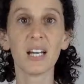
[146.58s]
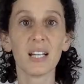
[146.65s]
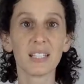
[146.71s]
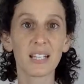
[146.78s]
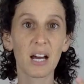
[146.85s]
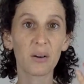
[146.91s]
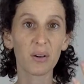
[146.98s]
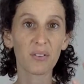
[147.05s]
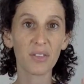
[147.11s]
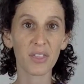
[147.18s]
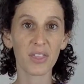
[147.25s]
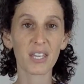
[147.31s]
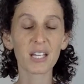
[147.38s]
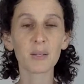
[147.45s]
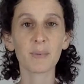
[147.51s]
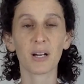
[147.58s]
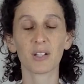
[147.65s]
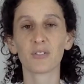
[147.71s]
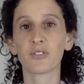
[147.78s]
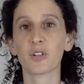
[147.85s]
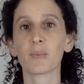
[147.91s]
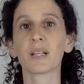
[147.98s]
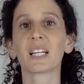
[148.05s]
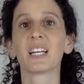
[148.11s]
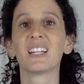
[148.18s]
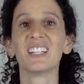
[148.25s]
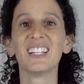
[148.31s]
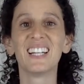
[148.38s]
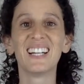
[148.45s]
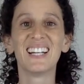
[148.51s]
Now, if you think about it for a
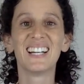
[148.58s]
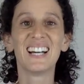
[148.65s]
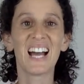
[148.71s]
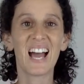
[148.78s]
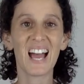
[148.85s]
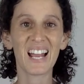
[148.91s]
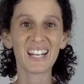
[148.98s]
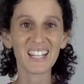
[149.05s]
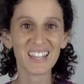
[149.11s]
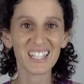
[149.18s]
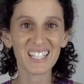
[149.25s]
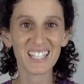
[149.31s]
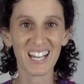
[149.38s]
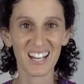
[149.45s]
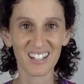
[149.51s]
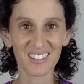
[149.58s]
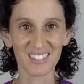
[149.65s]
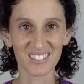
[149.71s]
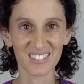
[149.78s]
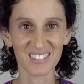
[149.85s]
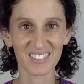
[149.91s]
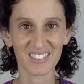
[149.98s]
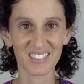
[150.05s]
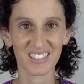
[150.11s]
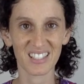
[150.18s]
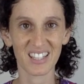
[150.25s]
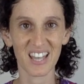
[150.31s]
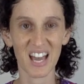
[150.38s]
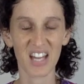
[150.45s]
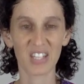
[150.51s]
minute, anything else
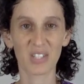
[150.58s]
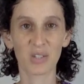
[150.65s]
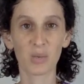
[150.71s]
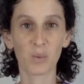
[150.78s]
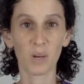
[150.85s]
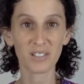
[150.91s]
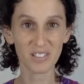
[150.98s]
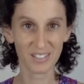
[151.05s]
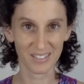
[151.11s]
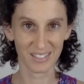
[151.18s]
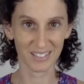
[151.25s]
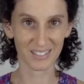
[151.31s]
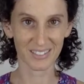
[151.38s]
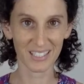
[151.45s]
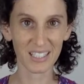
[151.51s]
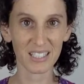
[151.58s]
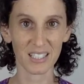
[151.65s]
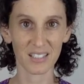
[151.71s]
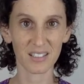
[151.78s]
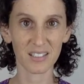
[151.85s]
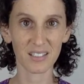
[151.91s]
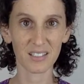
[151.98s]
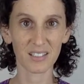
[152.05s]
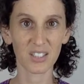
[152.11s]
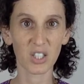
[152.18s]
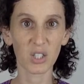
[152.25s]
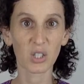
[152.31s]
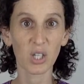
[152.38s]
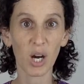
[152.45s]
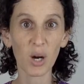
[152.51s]
that you want to succeed in,
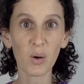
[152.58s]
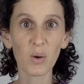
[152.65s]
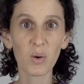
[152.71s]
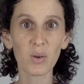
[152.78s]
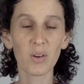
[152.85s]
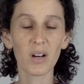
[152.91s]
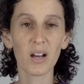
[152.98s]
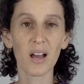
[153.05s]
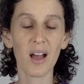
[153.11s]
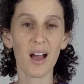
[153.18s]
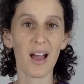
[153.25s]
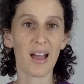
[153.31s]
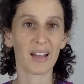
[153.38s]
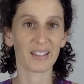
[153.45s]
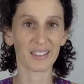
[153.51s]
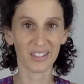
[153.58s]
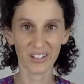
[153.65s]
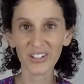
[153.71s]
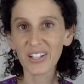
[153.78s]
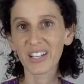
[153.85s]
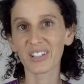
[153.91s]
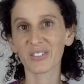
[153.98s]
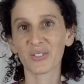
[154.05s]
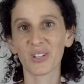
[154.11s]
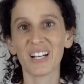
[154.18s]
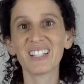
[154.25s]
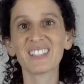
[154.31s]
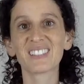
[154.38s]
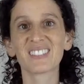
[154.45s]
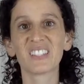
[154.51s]
you go and learn it, right?